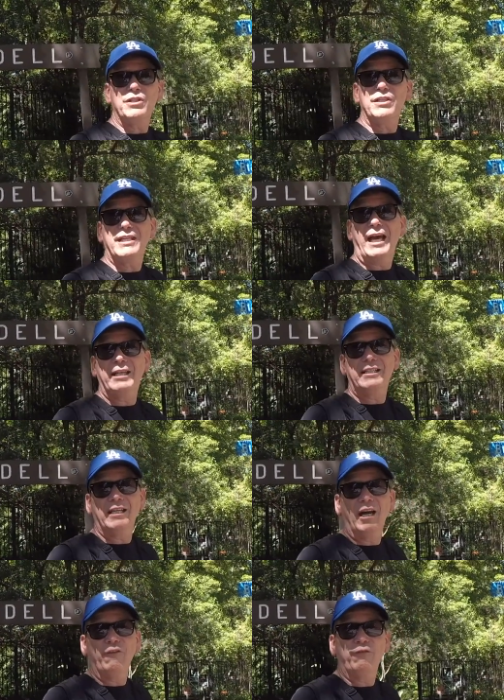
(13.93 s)
is at
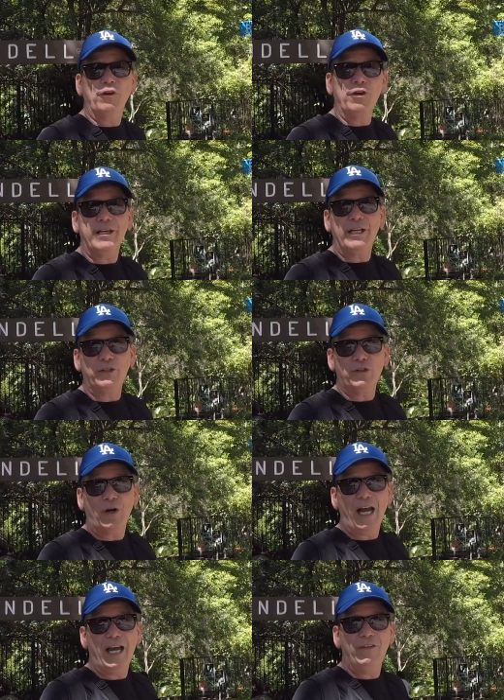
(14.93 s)
Ferndell
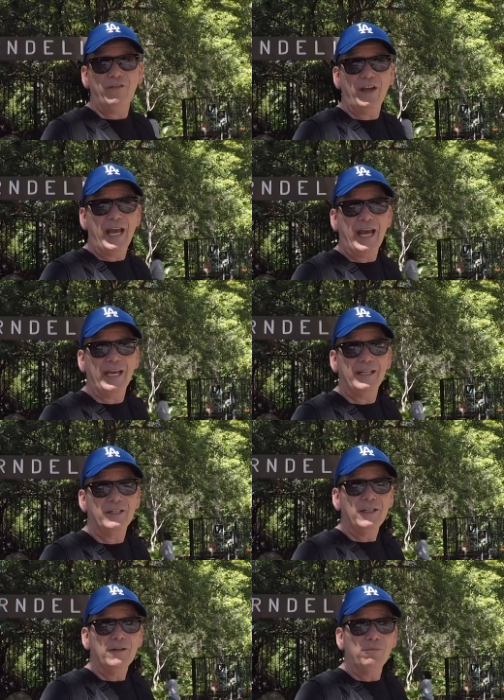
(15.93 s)
Drive and
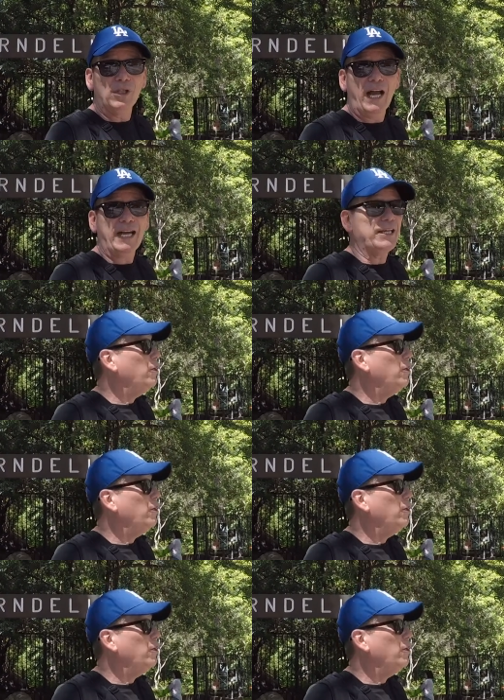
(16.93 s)
Black